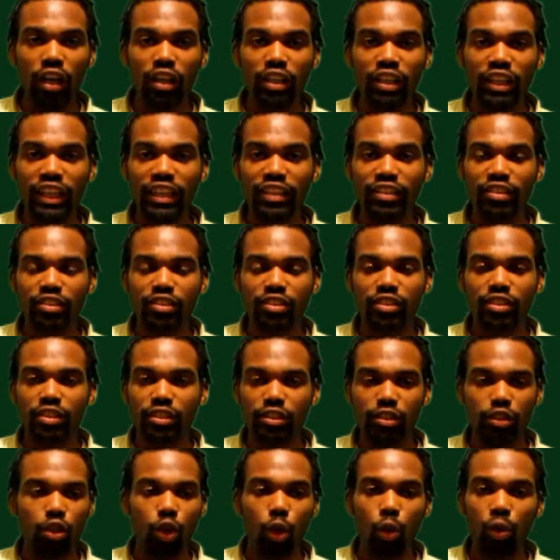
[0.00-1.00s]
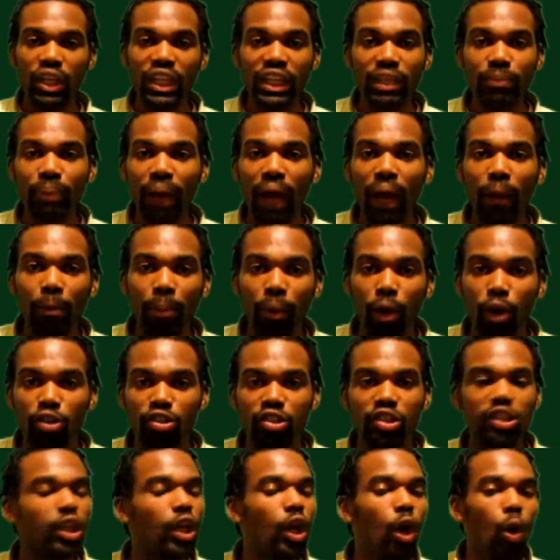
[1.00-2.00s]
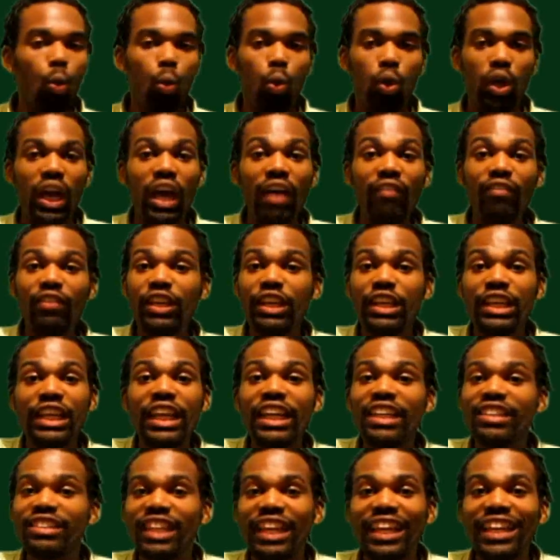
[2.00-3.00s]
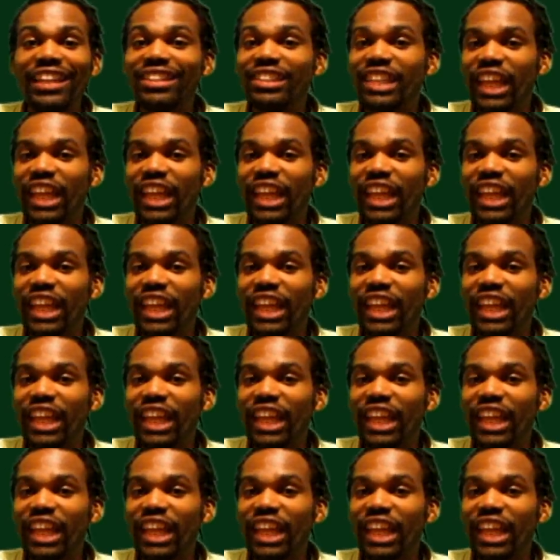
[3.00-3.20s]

gets, you know, eaten by a person, whatever it is in